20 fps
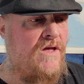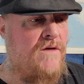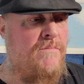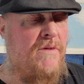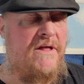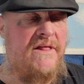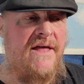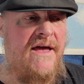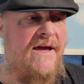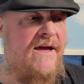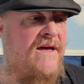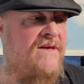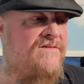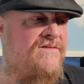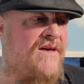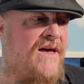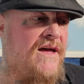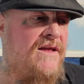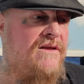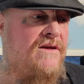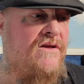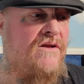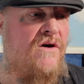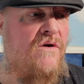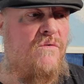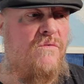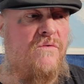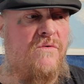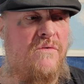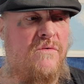But like I said, you
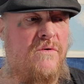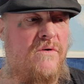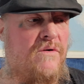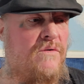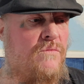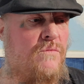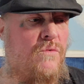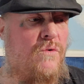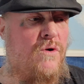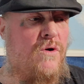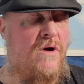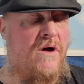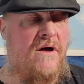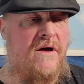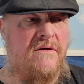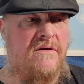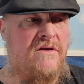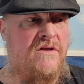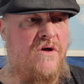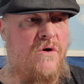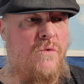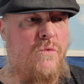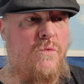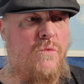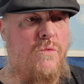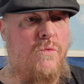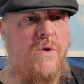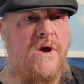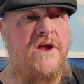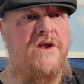know,
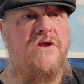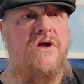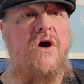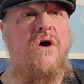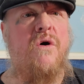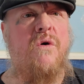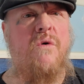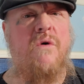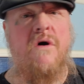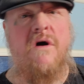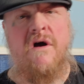we know